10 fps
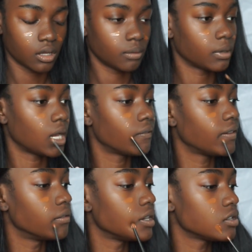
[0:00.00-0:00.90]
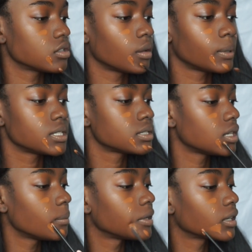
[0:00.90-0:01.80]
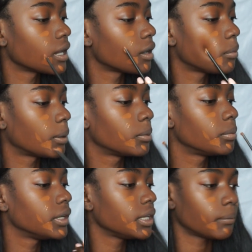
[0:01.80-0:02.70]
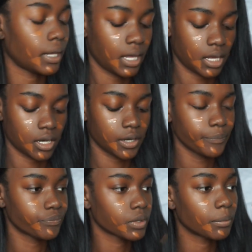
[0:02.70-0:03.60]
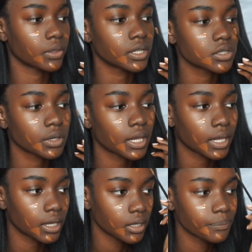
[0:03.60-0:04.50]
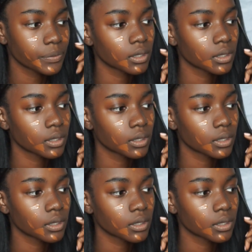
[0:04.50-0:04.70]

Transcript: I'm gonna have foundation on my stomach now, probably, and my hair, but that's okay.